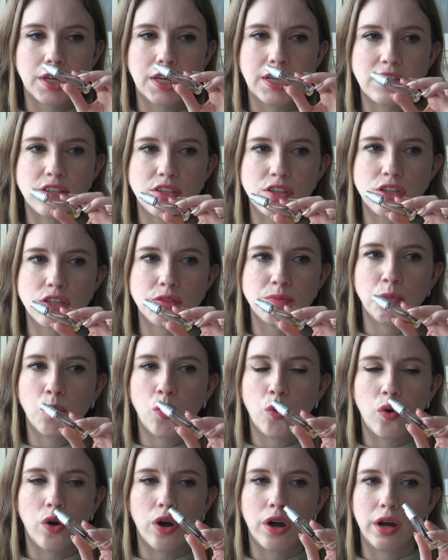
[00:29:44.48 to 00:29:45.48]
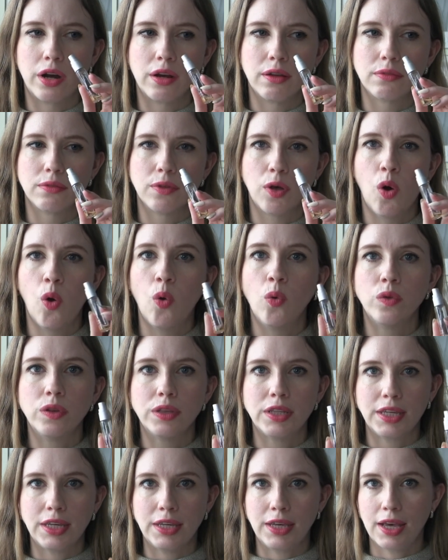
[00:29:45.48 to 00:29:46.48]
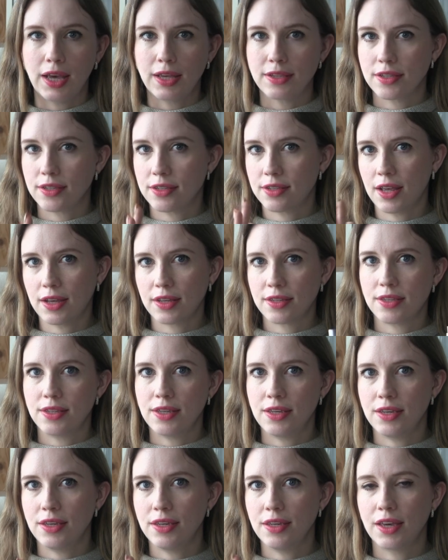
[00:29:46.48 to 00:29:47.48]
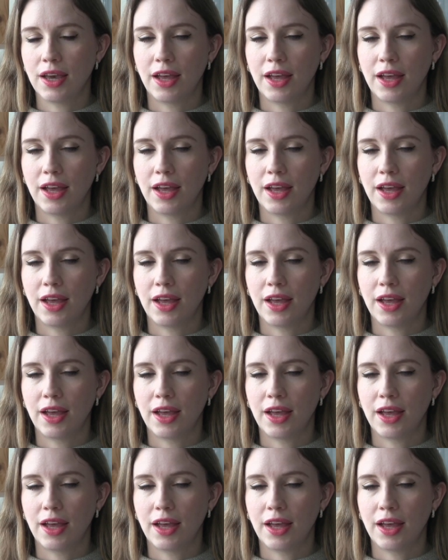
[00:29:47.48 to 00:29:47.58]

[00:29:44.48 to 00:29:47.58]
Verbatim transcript: It's just more only as a sexy